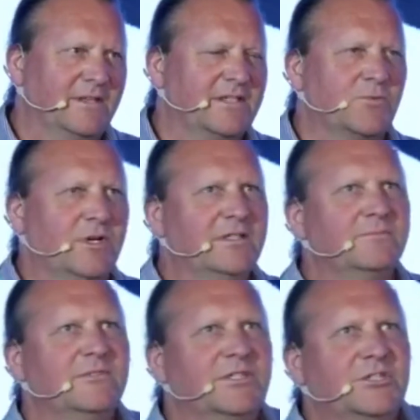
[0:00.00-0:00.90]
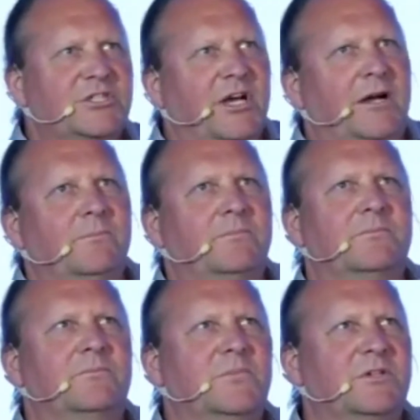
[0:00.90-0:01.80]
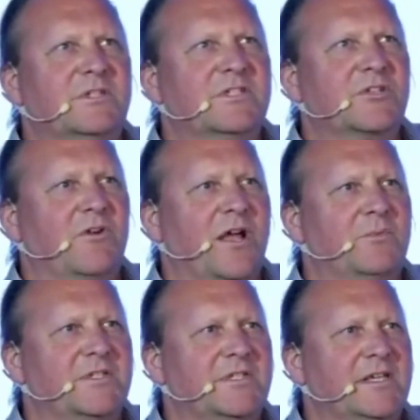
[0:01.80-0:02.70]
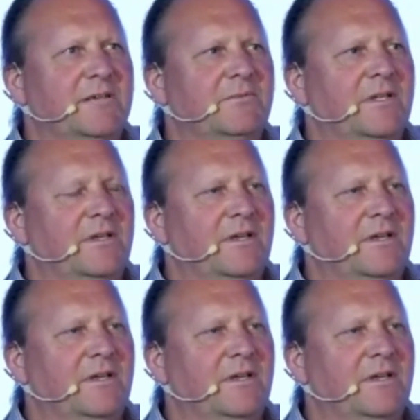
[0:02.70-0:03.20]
There's one which you could describe as the